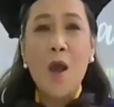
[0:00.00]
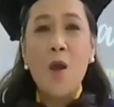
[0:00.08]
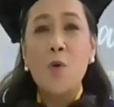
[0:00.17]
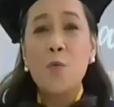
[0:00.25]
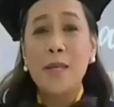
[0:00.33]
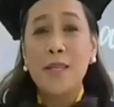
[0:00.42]

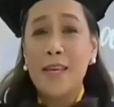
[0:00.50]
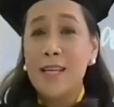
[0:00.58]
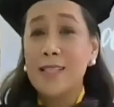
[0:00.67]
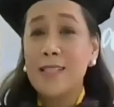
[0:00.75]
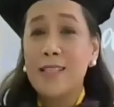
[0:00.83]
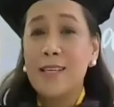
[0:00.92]
With
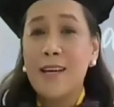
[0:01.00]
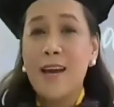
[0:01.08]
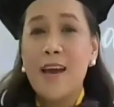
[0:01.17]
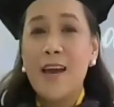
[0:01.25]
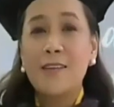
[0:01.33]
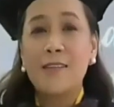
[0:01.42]
this,
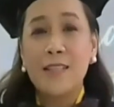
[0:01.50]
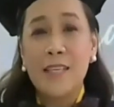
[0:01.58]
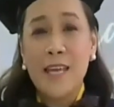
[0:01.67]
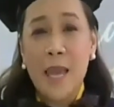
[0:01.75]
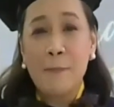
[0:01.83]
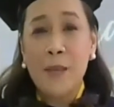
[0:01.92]
the
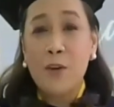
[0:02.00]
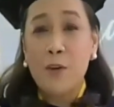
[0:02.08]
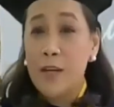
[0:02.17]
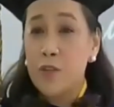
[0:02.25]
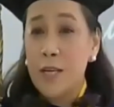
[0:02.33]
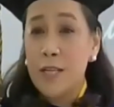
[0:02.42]
DAP
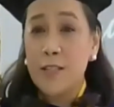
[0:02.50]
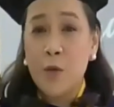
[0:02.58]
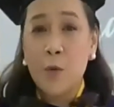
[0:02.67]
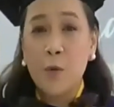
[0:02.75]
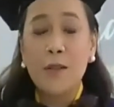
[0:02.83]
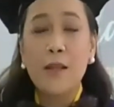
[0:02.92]
Graduate
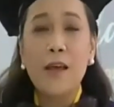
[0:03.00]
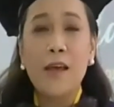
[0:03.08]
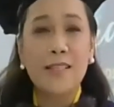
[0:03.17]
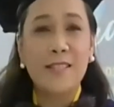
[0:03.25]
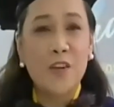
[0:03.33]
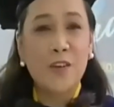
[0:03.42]
School
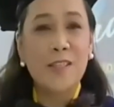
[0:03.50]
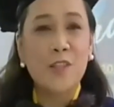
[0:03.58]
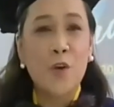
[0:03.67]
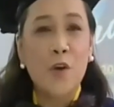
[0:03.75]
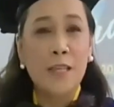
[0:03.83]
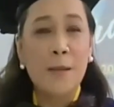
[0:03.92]
is your
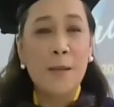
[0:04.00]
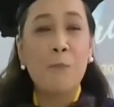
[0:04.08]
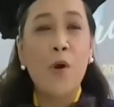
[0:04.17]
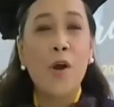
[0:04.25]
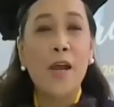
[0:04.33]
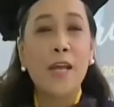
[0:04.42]
starting
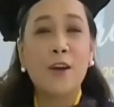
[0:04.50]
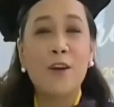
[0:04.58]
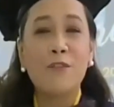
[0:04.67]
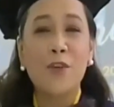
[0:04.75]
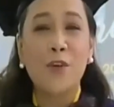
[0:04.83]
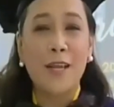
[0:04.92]
point of
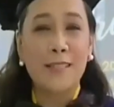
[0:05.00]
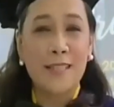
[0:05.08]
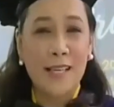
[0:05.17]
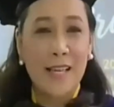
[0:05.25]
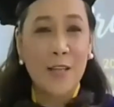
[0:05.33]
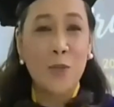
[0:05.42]
your
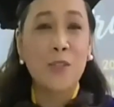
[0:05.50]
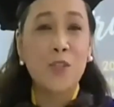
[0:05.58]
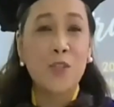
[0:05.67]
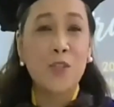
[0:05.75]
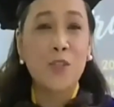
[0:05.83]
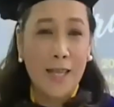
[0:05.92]
intellectual
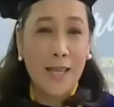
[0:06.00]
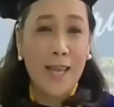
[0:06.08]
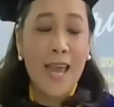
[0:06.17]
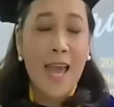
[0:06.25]
training